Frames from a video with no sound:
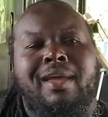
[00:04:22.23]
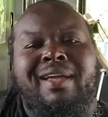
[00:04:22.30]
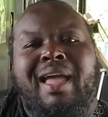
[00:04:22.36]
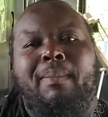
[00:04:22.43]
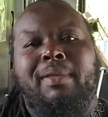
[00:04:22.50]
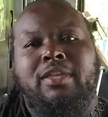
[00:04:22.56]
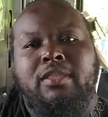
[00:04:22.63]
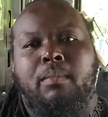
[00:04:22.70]

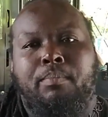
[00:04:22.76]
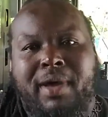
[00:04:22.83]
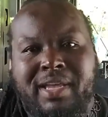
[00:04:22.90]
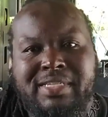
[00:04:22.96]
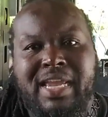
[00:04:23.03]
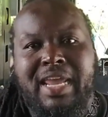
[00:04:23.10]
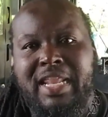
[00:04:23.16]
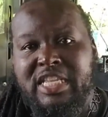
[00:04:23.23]
coming to the
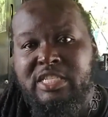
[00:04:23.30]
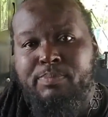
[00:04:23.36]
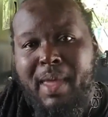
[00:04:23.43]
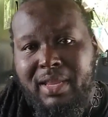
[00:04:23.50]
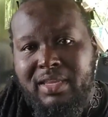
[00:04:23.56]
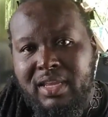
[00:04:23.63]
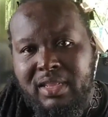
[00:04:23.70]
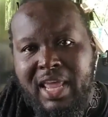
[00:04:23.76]
bus and
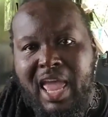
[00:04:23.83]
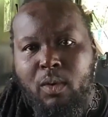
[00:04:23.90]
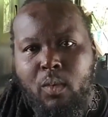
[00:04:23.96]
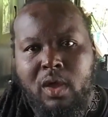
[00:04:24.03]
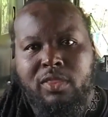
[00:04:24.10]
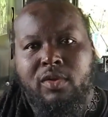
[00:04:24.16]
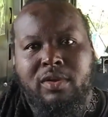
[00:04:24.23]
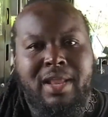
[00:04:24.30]
inspecting that
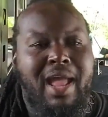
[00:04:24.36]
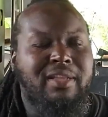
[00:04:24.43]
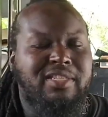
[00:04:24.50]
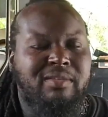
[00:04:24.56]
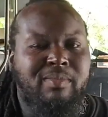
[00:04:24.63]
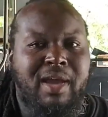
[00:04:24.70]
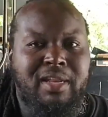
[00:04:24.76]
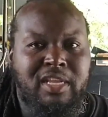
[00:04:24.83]
whether or not
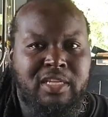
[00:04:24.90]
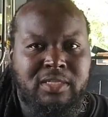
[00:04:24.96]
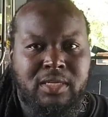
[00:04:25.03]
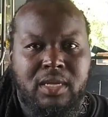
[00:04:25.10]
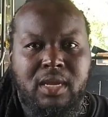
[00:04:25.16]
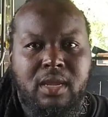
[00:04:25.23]
somebody's,